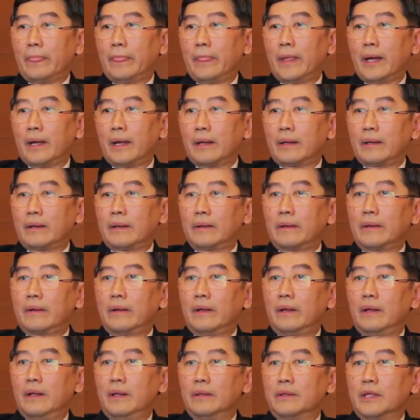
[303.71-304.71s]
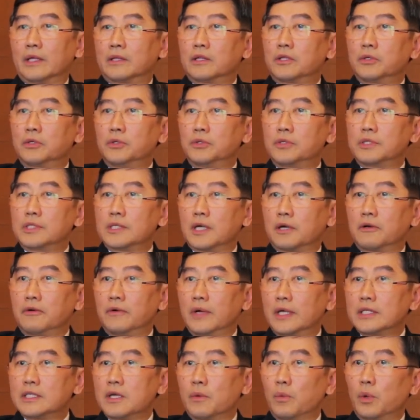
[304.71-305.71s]
then the 2
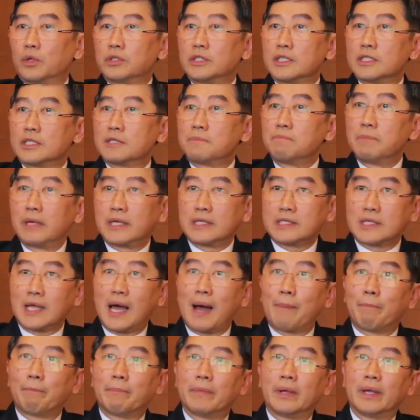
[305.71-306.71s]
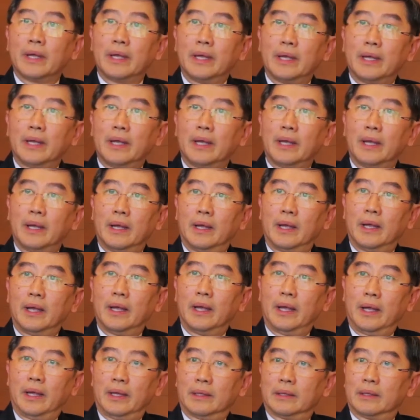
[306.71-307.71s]
circulation will just mix up
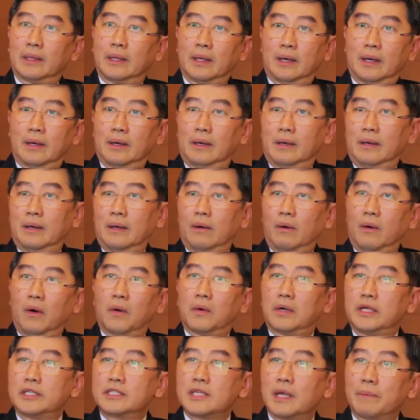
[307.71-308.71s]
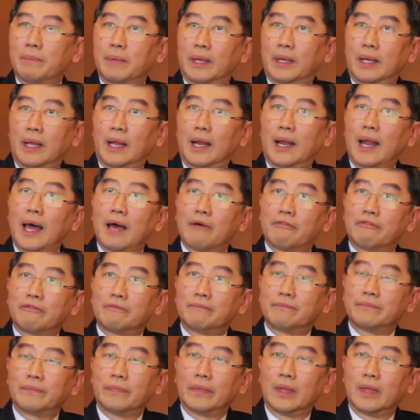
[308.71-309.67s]
in the only chamber that left.